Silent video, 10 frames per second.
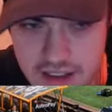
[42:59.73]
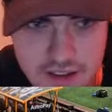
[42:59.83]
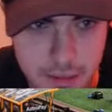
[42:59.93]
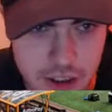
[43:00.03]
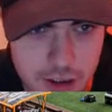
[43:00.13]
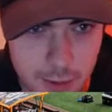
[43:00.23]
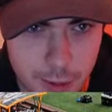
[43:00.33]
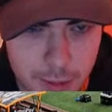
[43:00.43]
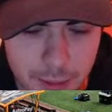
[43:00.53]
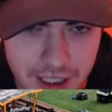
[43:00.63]
tomorrow
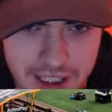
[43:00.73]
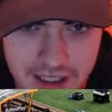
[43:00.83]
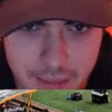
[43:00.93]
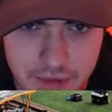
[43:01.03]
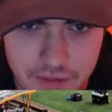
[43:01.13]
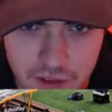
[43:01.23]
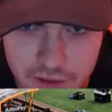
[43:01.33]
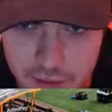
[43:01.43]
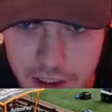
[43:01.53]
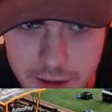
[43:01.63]
we'll be back again with a
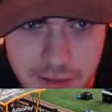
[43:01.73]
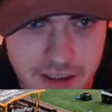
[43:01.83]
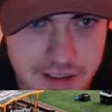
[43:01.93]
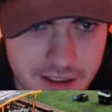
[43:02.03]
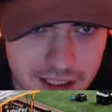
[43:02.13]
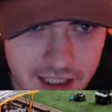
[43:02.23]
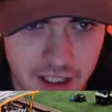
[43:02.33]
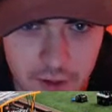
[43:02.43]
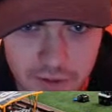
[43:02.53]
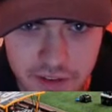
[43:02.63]
vlog from home. And
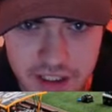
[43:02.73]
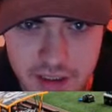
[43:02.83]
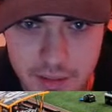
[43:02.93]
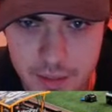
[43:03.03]
hopefully